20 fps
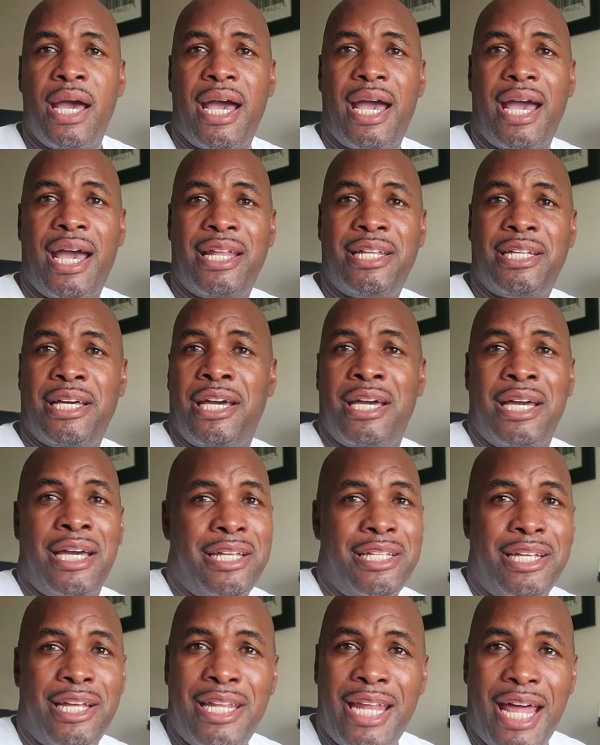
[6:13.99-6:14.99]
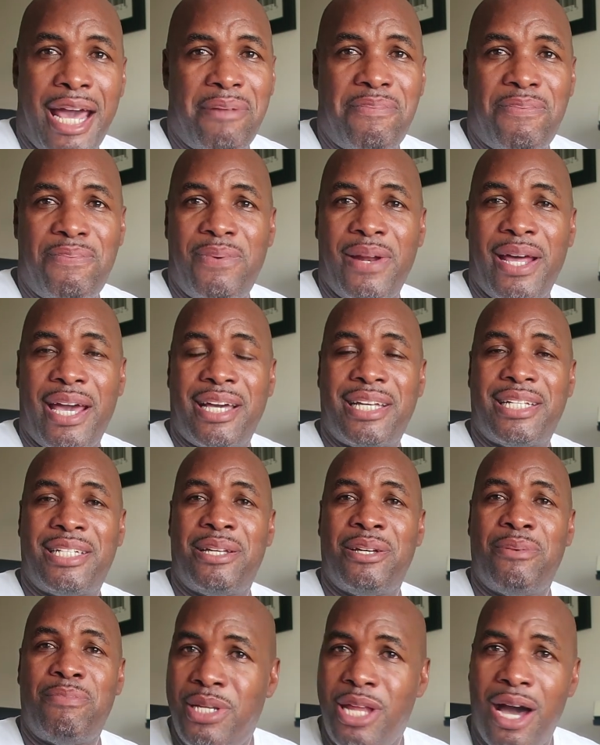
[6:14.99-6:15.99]
And the
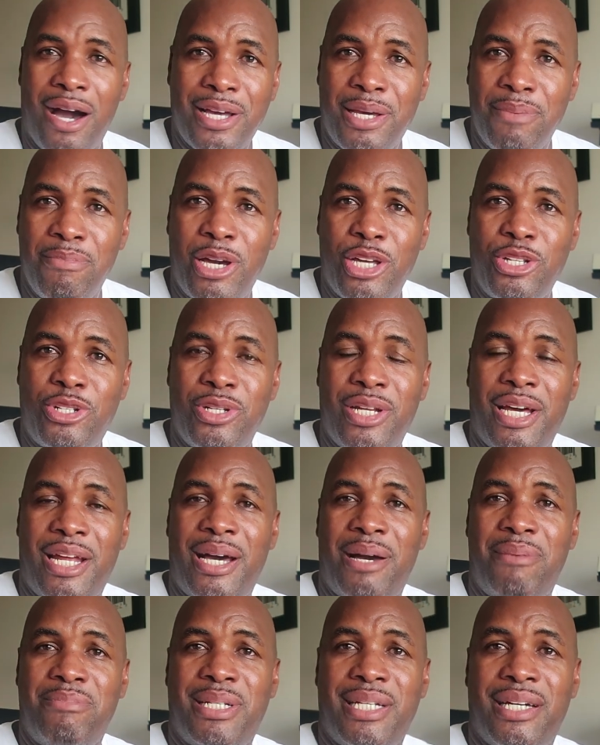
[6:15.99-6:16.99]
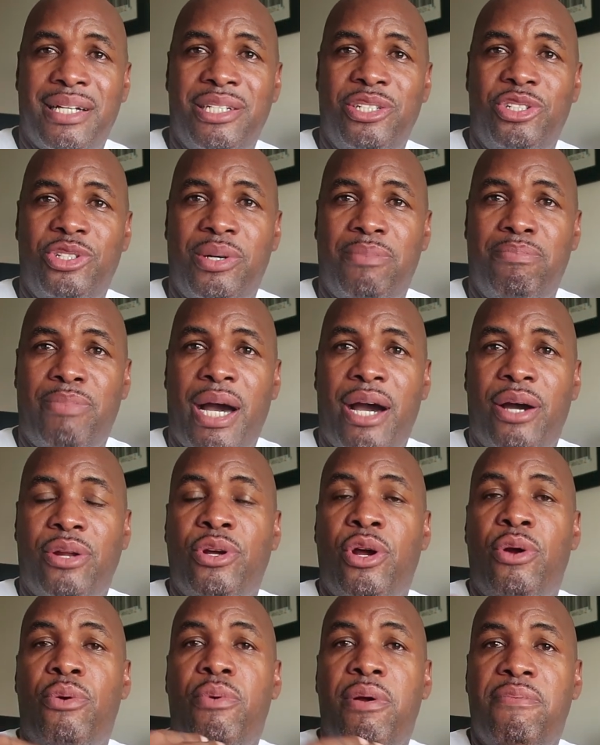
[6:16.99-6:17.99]
Netflix documentary that I'm telling you
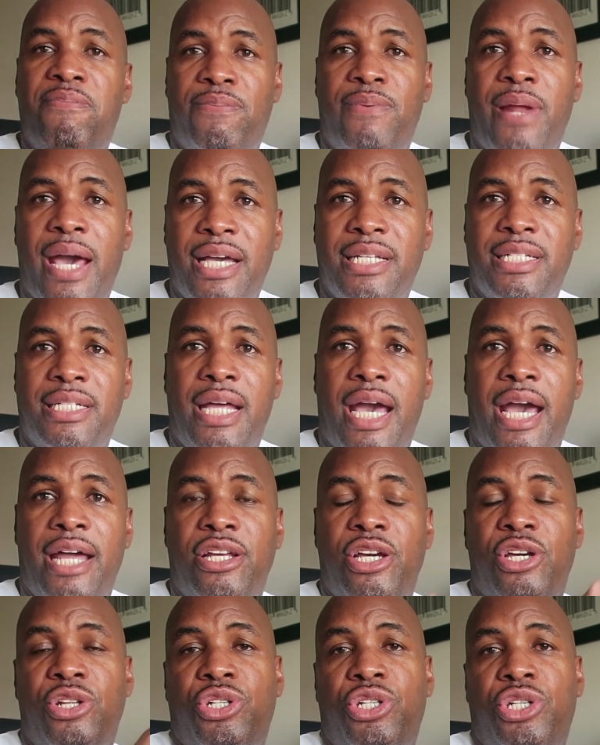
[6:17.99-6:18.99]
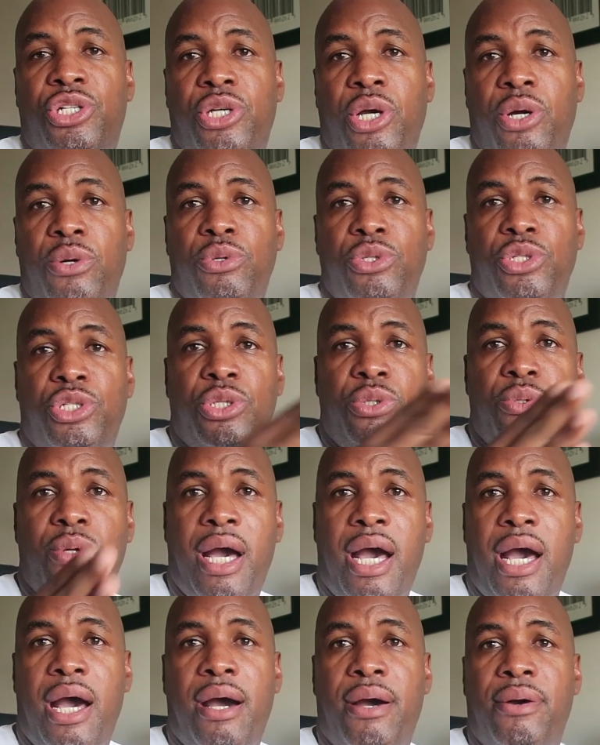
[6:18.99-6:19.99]
about reflects that. It shows
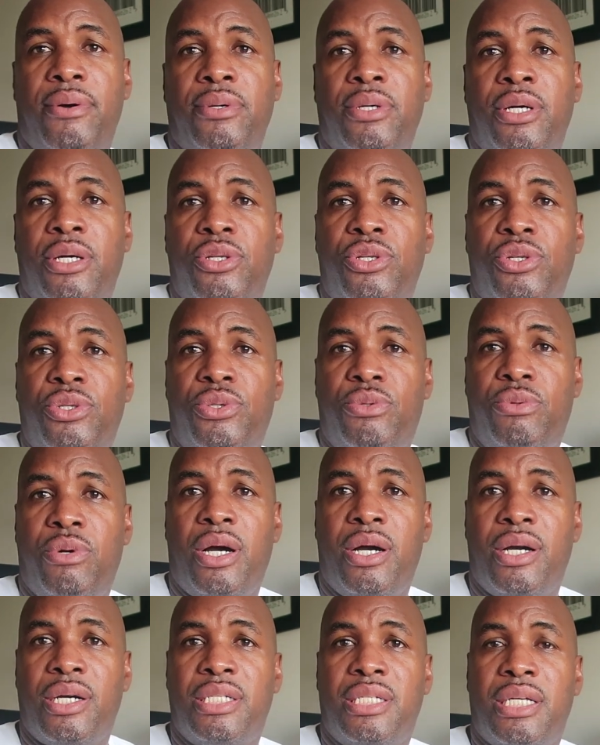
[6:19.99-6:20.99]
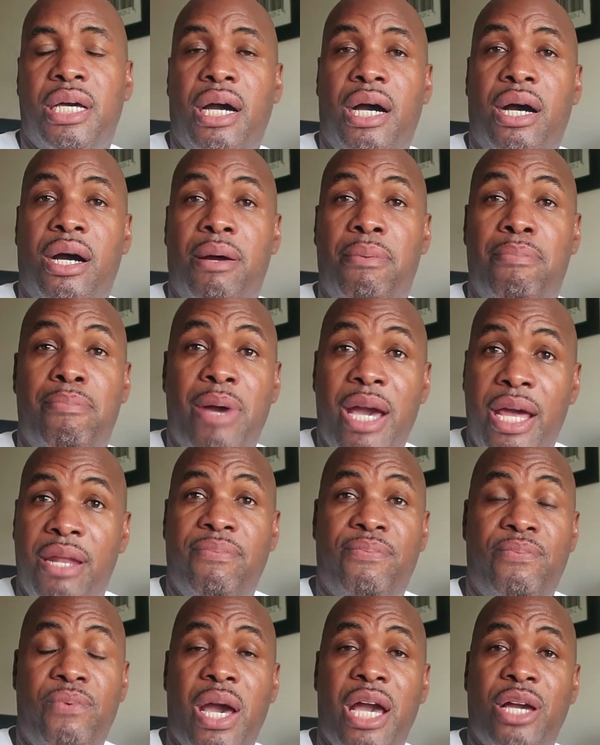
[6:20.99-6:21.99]
you how the drugs are
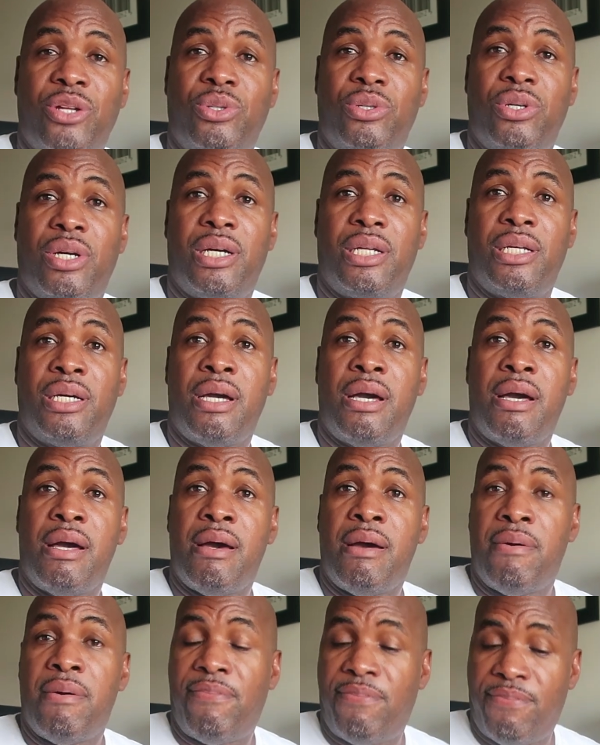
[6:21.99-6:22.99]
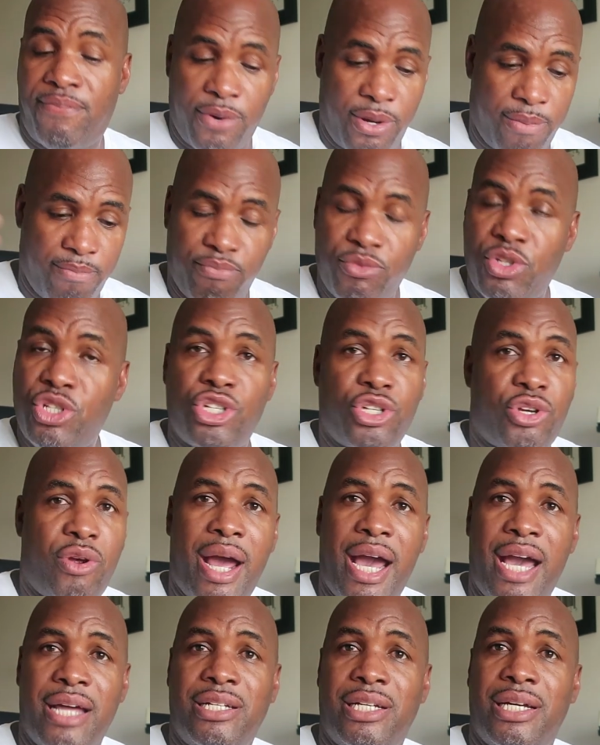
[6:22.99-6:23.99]
manufactured from
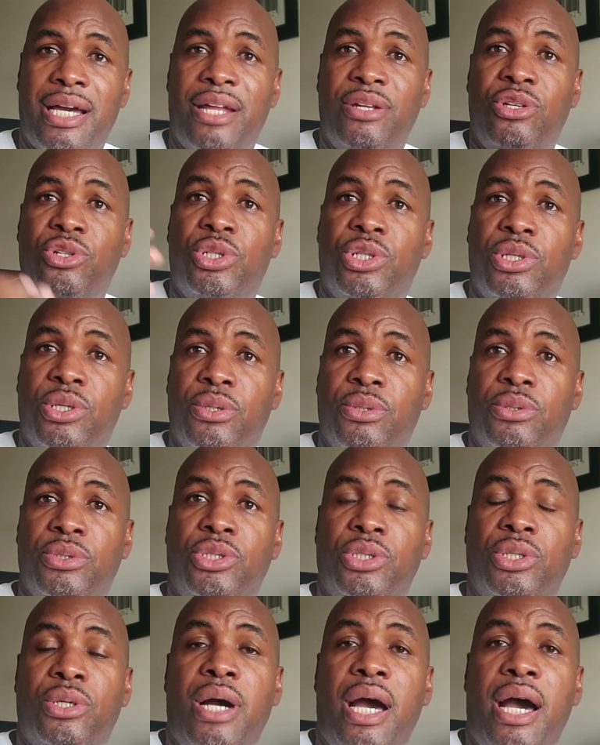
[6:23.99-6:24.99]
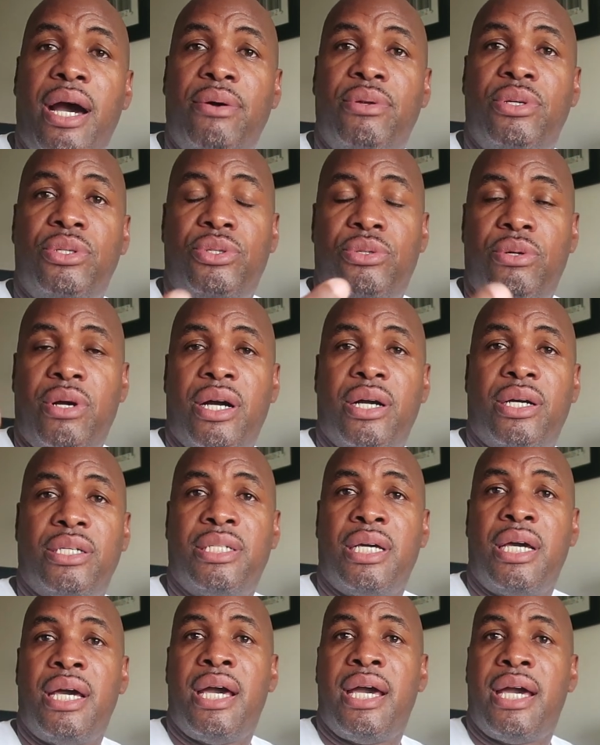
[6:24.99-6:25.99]
scratch, and it shows you how the
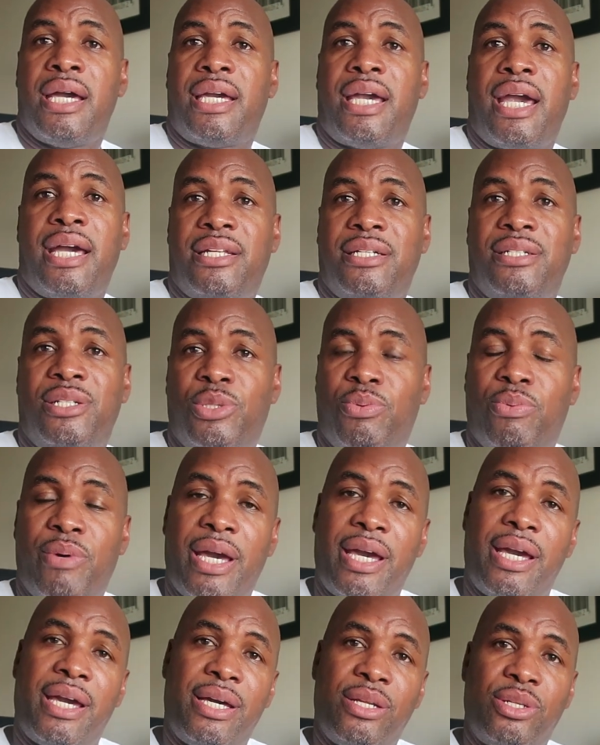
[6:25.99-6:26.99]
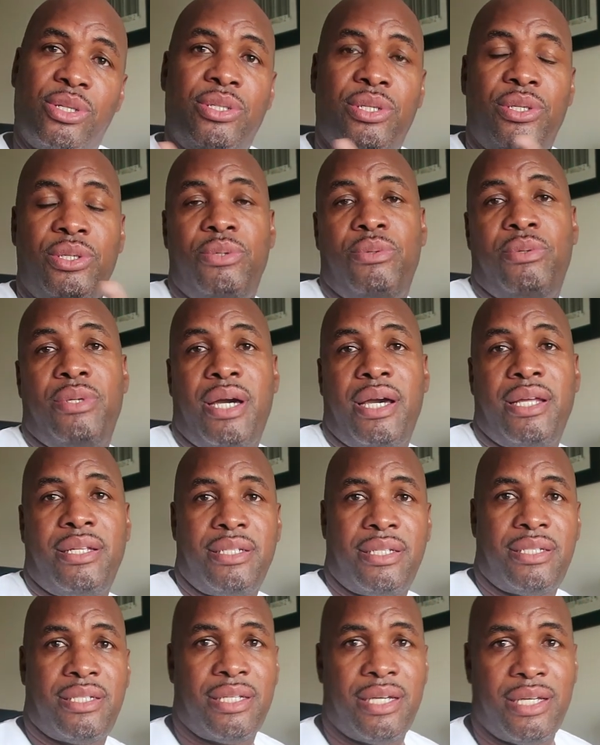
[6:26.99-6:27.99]
drugs get its way into the
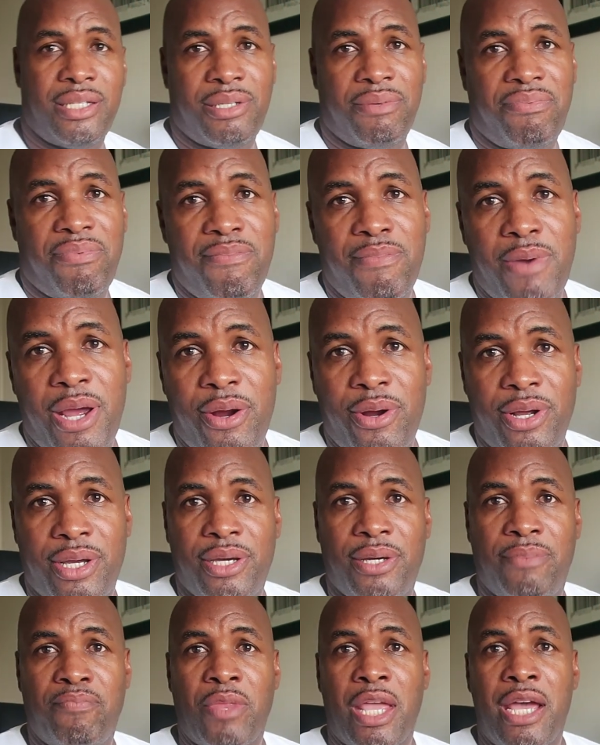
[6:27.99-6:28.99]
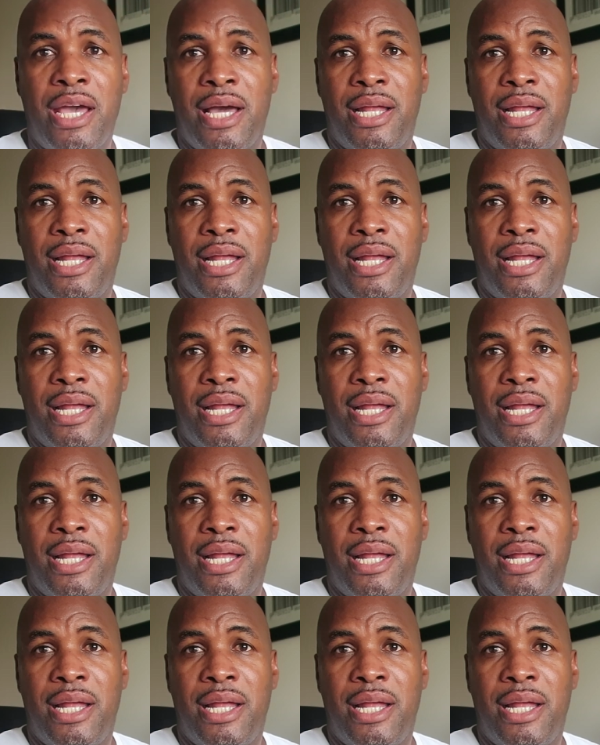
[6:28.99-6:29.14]
United States of America.